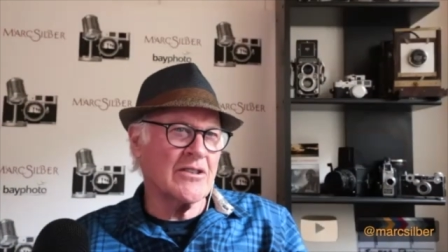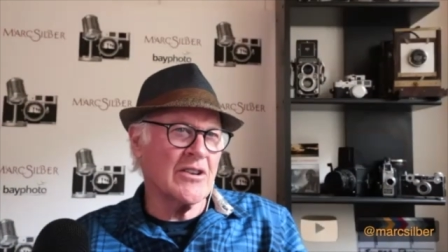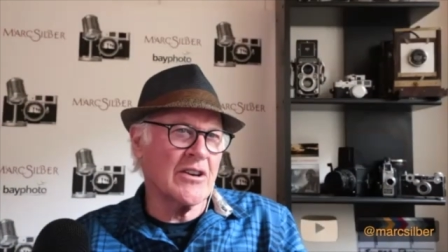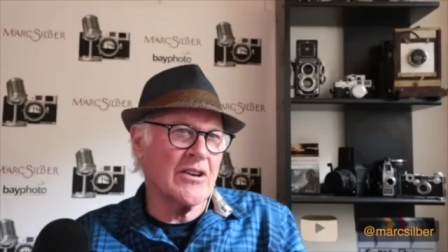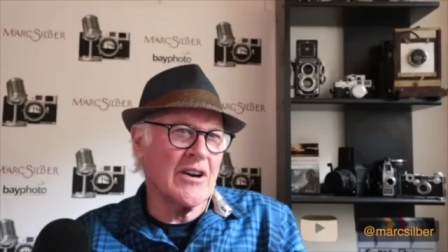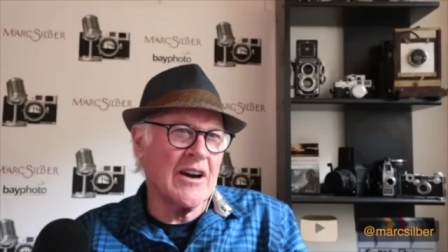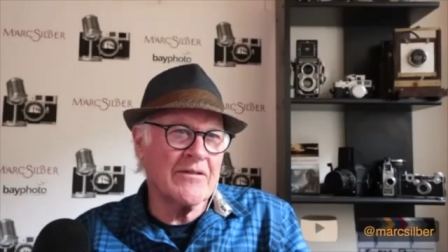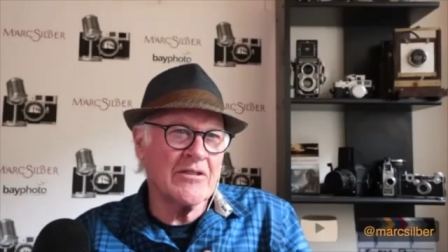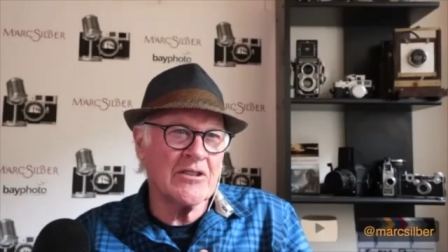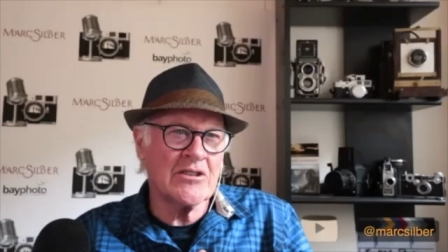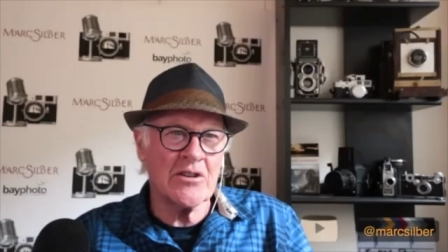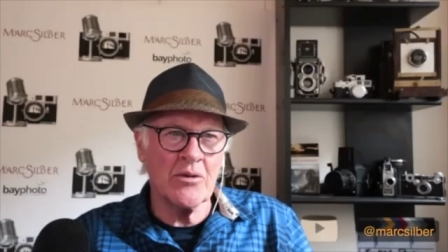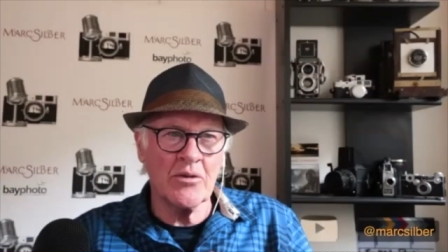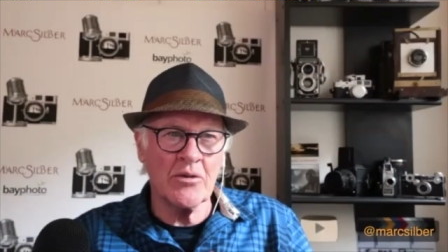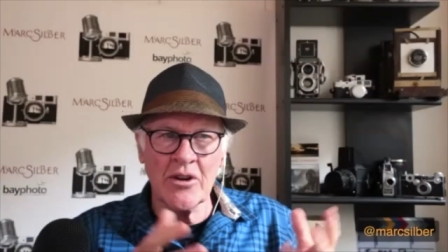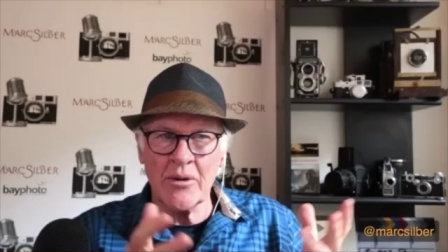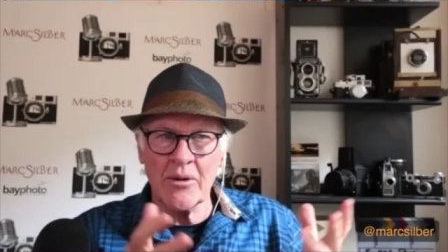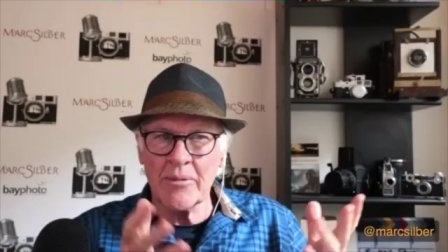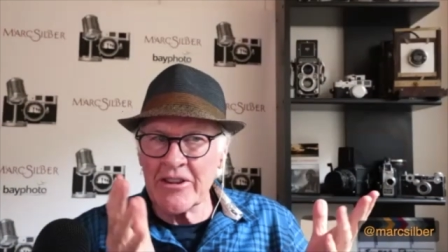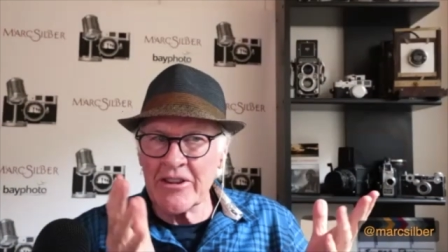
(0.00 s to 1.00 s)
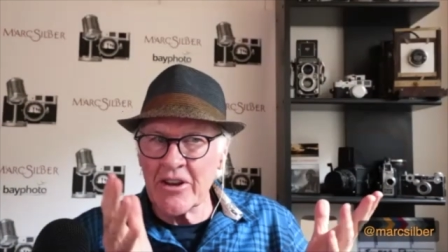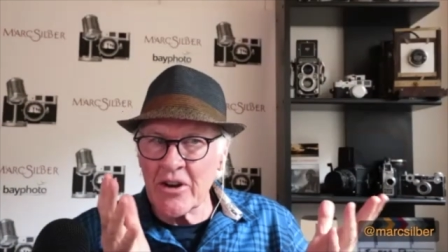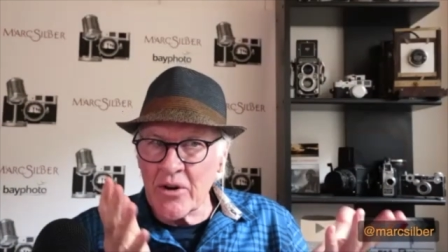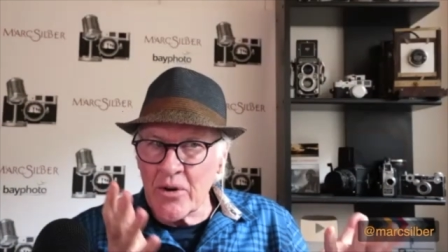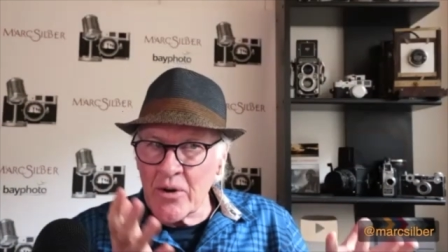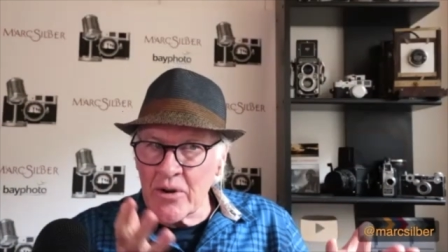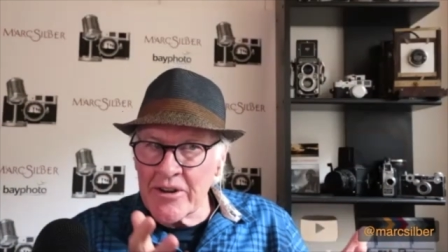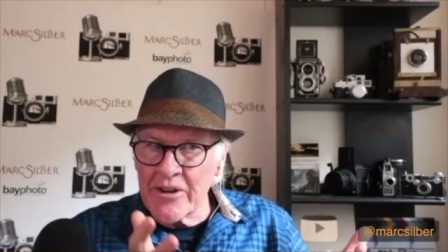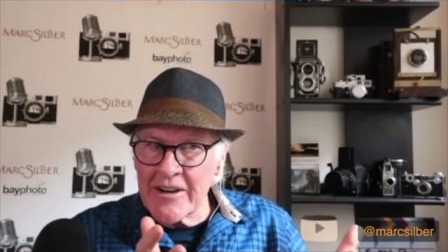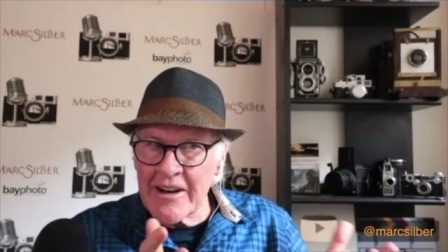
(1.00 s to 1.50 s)
You know, obviously, we know about the
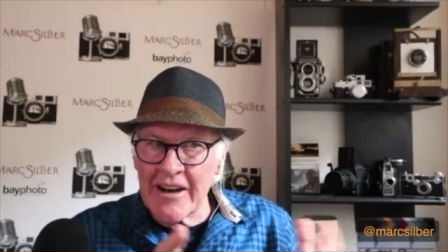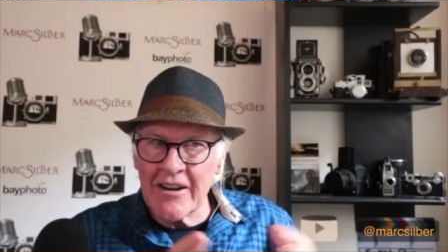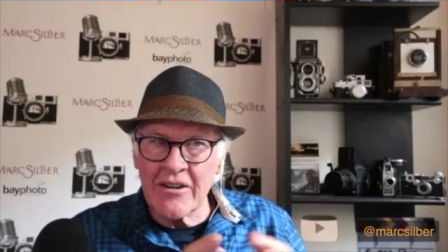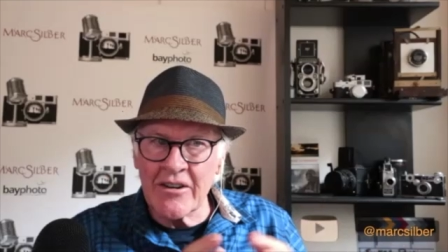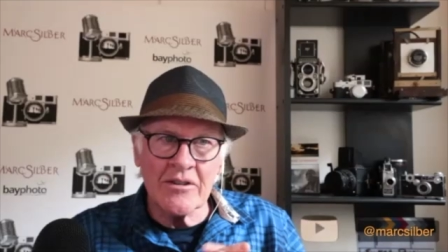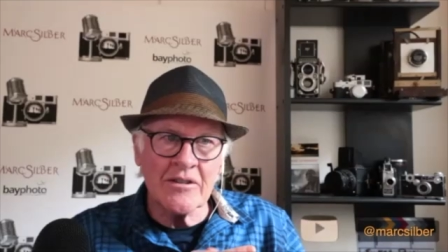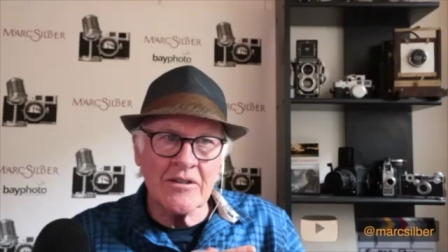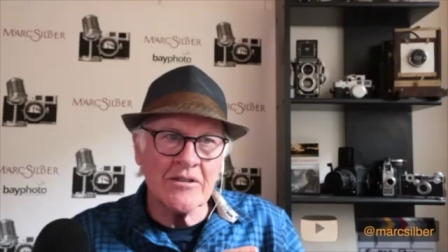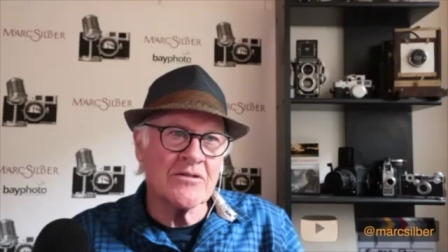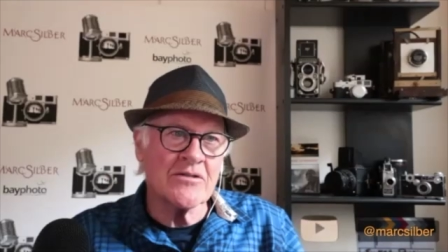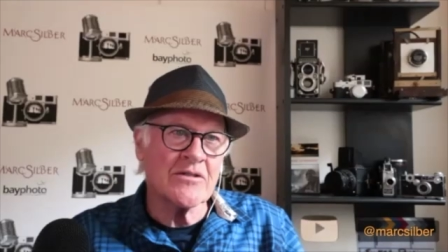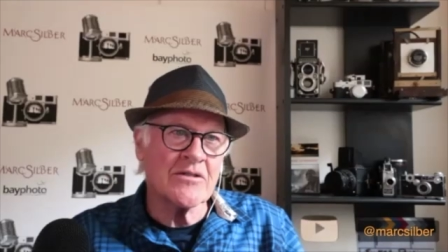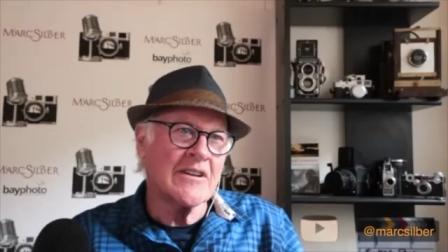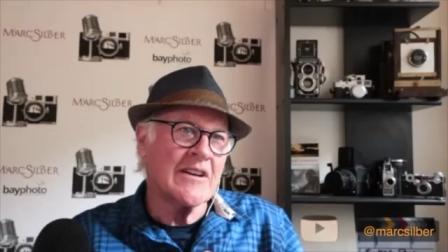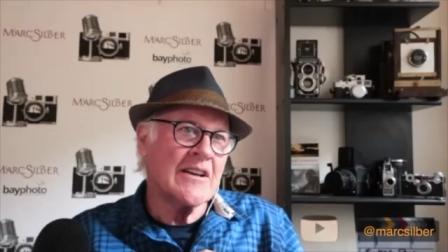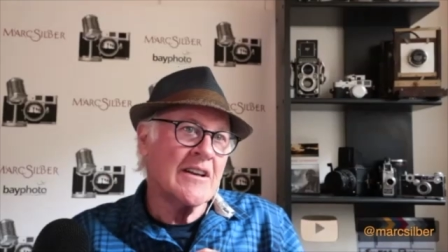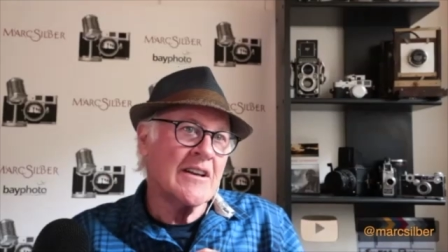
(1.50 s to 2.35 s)
golden hours.